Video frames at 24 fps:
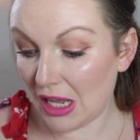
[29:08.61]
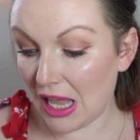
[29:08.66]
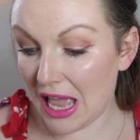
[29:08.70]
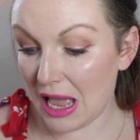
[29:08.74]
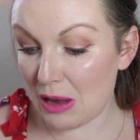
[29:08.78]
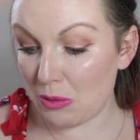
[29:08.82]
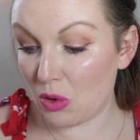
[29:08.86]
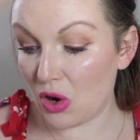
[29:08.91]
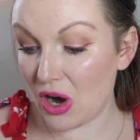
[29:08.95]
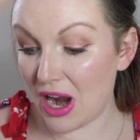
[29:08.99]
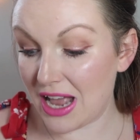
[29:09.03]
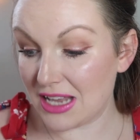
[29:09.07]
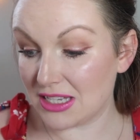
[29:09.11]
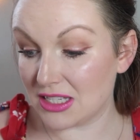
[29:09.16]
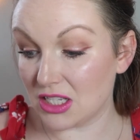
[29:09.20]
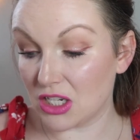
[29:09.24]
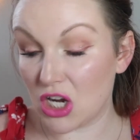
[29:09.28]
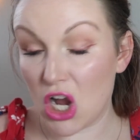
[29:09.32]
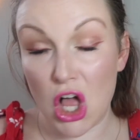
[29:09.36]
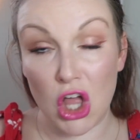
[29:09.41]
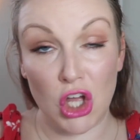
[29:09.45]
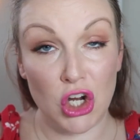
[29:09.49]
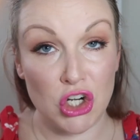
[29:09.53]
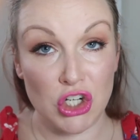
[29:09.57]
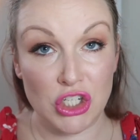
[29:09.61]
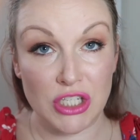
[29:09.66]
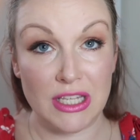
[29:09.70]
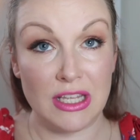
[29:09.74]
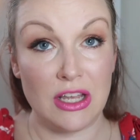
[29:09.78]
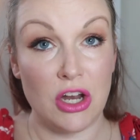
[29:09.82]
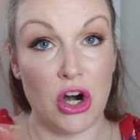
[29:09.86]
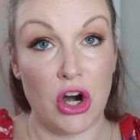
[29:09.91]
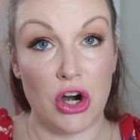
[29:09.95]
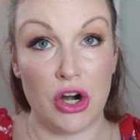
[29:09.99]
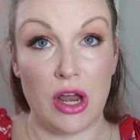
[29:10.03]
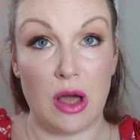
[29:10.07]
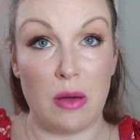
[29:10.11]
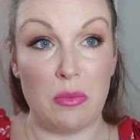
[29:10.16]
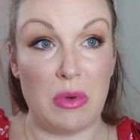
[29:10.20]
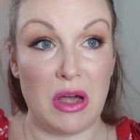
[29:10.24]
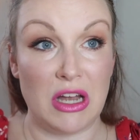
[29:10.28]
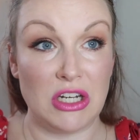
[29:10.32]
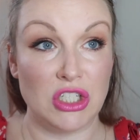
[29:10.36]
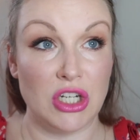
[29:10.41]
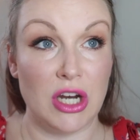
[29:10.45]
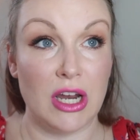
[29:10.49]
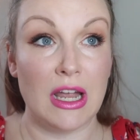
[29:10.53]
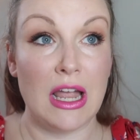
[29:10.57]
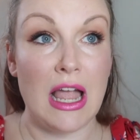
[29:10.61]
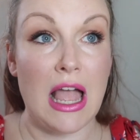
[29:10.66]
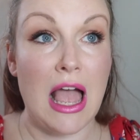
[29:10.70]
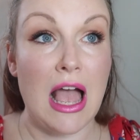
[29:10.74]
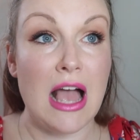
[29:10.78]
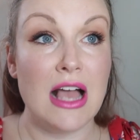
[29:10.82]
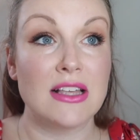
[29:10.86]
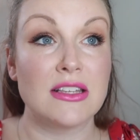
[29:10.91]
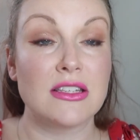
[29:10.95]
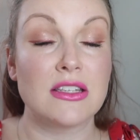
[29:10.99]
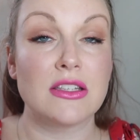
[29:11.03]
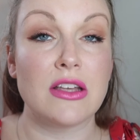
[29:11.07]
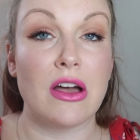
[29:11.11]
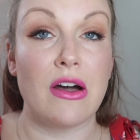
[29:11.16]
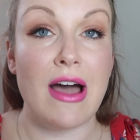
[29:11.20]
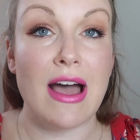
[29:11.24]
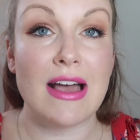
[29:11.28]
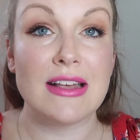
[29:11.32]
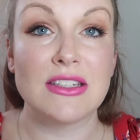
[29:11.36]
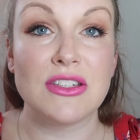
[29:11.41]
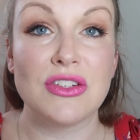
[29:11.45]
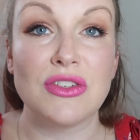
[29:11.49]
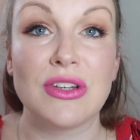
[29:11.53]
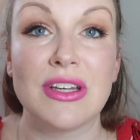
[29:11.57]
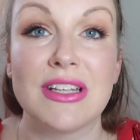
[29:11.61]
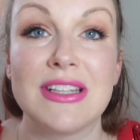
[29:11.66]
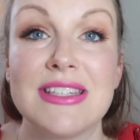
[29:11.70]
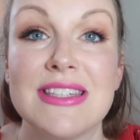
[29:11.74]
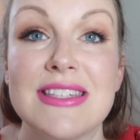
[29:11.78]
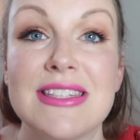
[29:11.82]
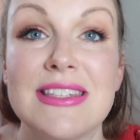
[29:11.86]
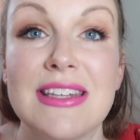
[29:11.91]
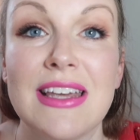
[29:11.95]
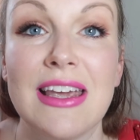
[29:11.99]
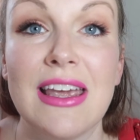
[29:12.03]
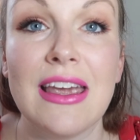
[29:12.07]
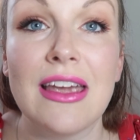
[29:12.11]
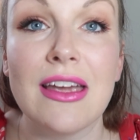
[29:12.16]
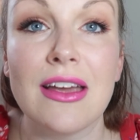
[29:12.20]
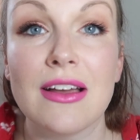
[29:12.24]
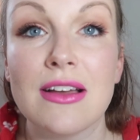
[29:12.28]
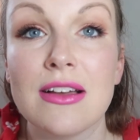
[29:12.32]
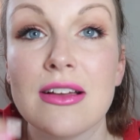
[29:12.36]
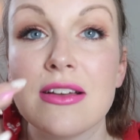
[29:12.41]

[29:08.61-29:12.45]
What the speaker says: Whereas the colors are not budging. So as you can see,